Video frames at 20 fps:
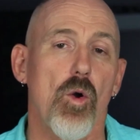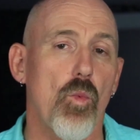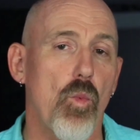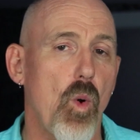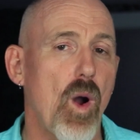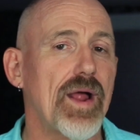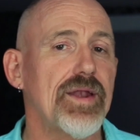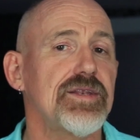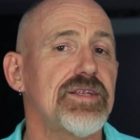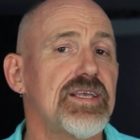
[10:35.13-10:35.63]

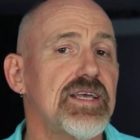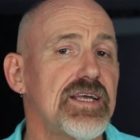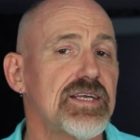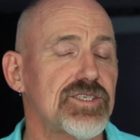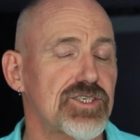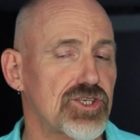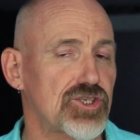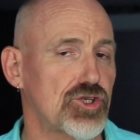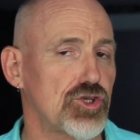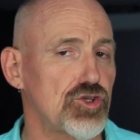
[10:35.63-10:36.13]
One
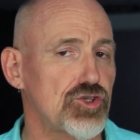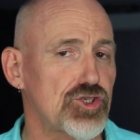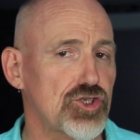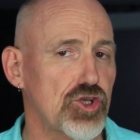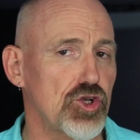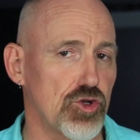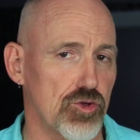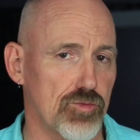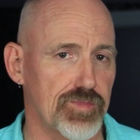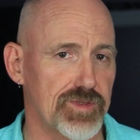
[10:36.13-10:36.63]
to two
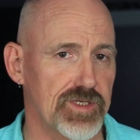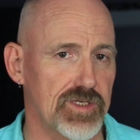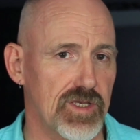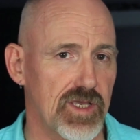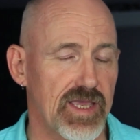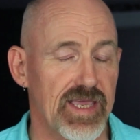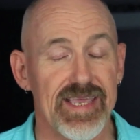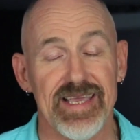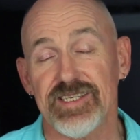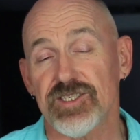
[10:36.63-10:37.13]
scoops
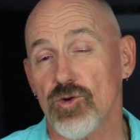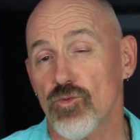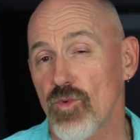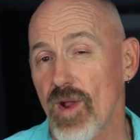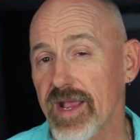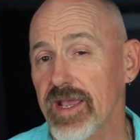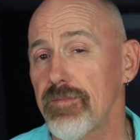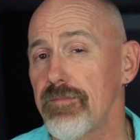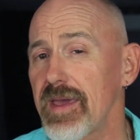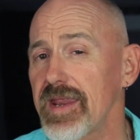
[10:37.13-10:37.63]
is the
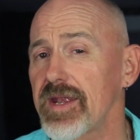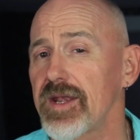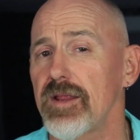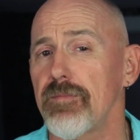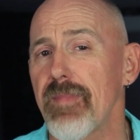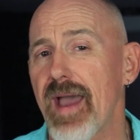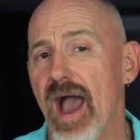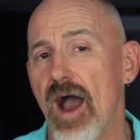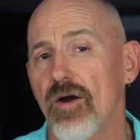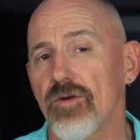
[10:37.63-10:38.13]
recommended
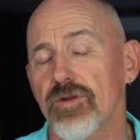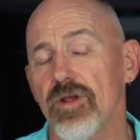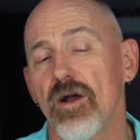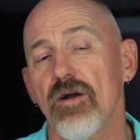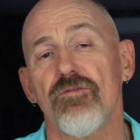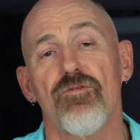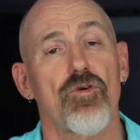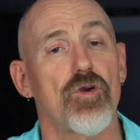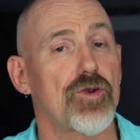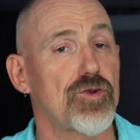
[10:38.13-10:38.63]
amount
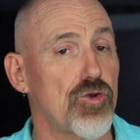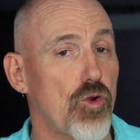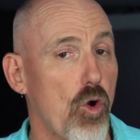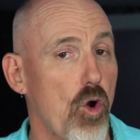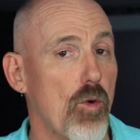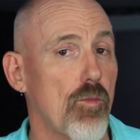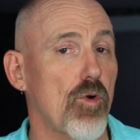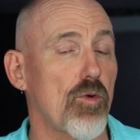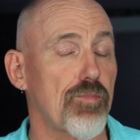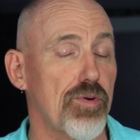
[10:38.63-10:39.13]
for a
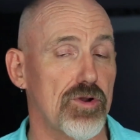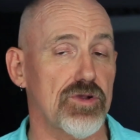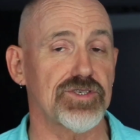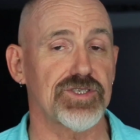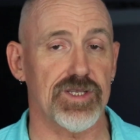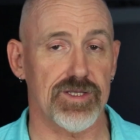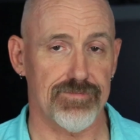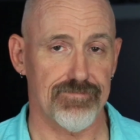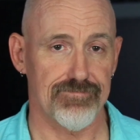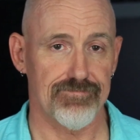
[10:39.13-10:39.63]
normal
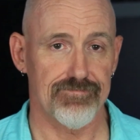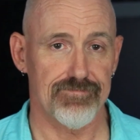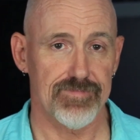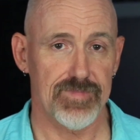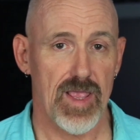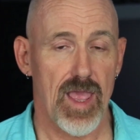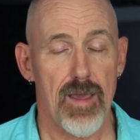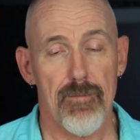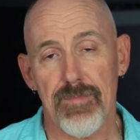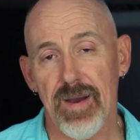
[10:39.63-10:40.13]
person.
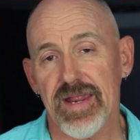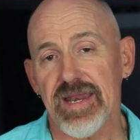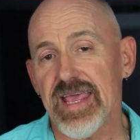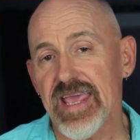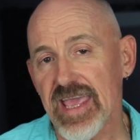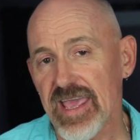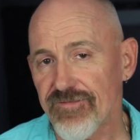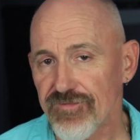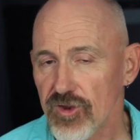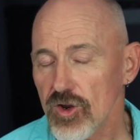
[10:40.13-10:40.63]
But
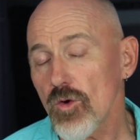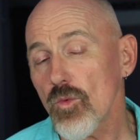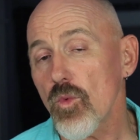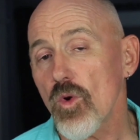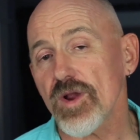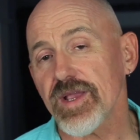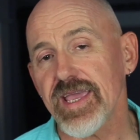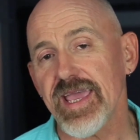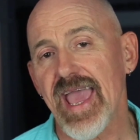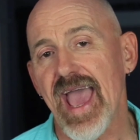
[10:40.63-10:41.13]
if you're
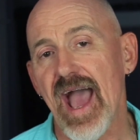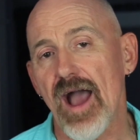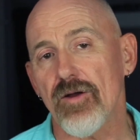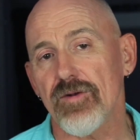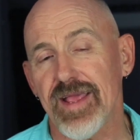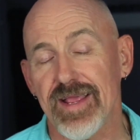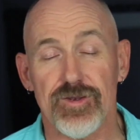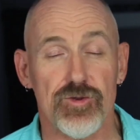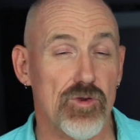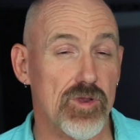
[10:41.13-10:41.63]
working
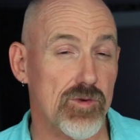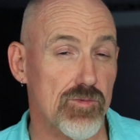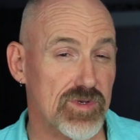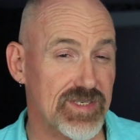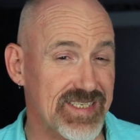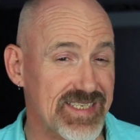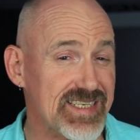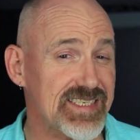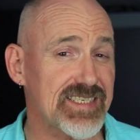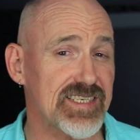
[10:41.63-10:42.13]
out and doing
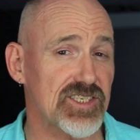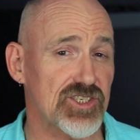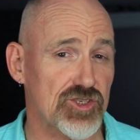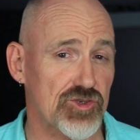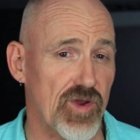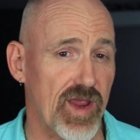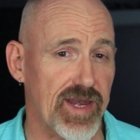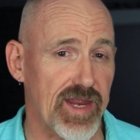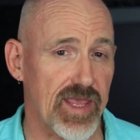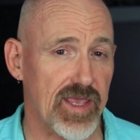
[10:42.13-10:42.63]
resistance
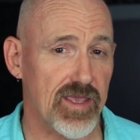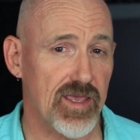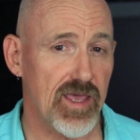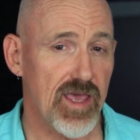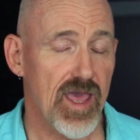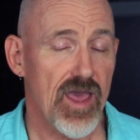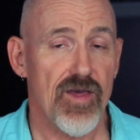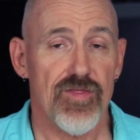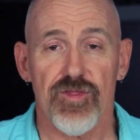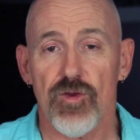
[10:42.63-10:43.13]
training,
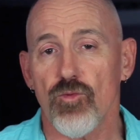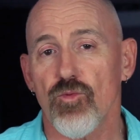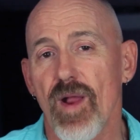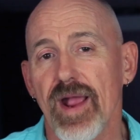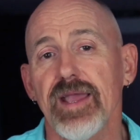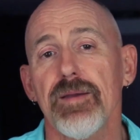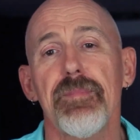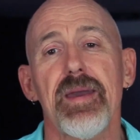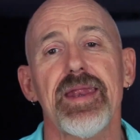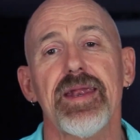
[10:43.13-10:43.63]
the
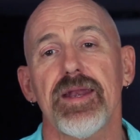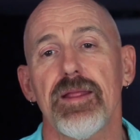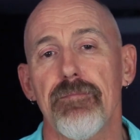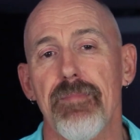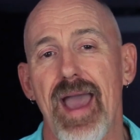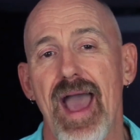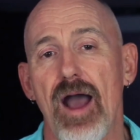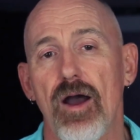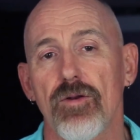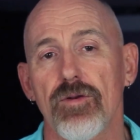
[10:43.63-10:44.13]
recommended
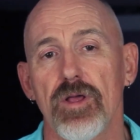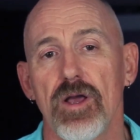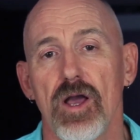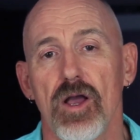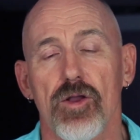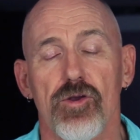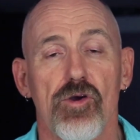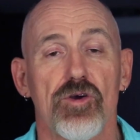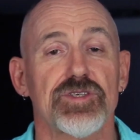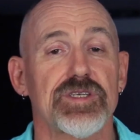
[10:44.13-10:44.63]
amount
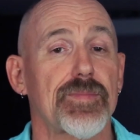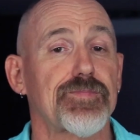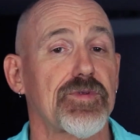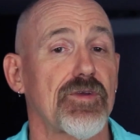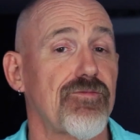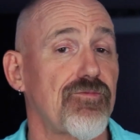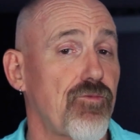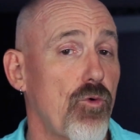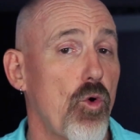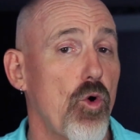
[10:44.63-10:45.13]
goes up
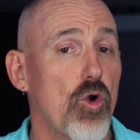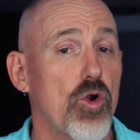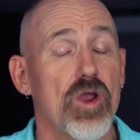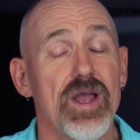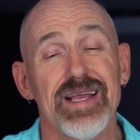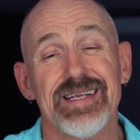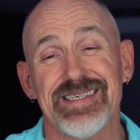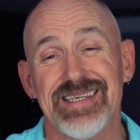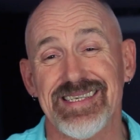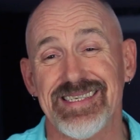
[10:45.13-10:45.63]
to four
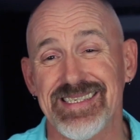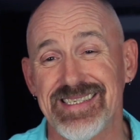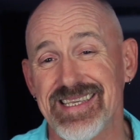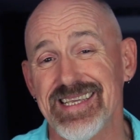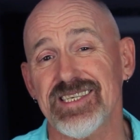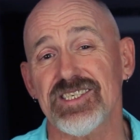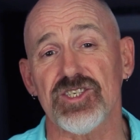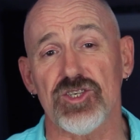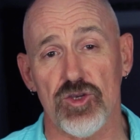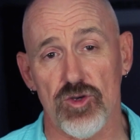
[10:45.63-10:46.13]
to
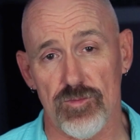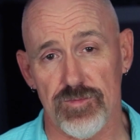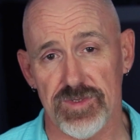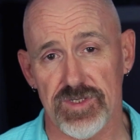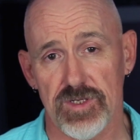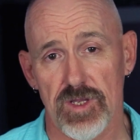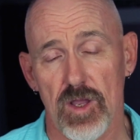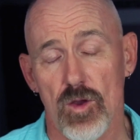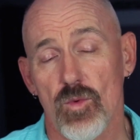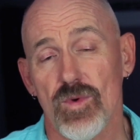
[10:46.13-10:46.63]
six
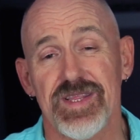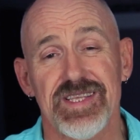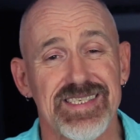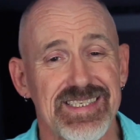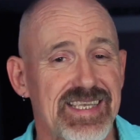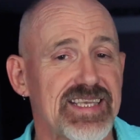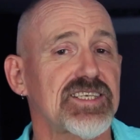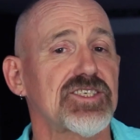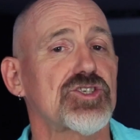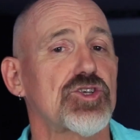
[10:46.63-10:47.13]
scoops, with
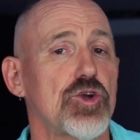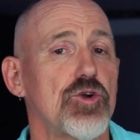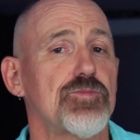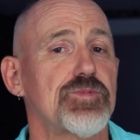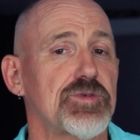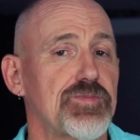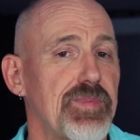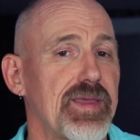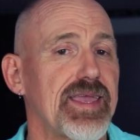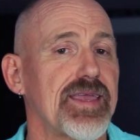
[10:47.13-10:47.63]
six
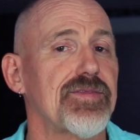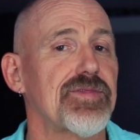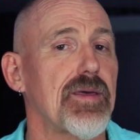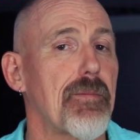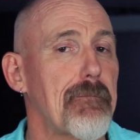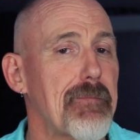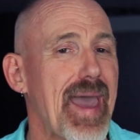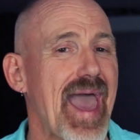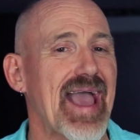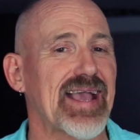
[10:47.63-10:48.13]
scoops being
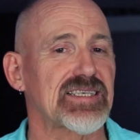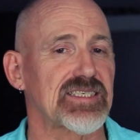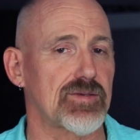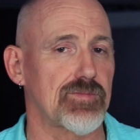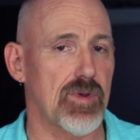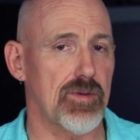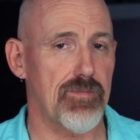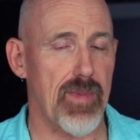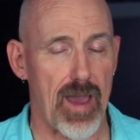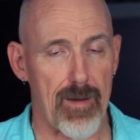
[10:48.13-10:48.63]
the
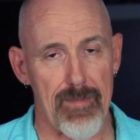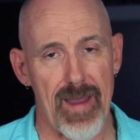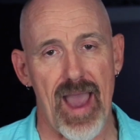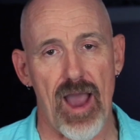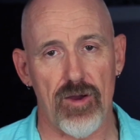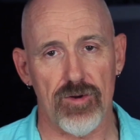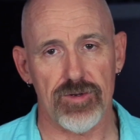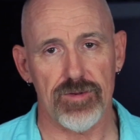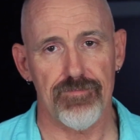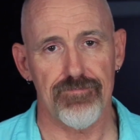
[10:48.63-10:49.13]
maximum
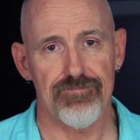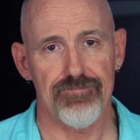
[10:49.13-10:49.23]
amount.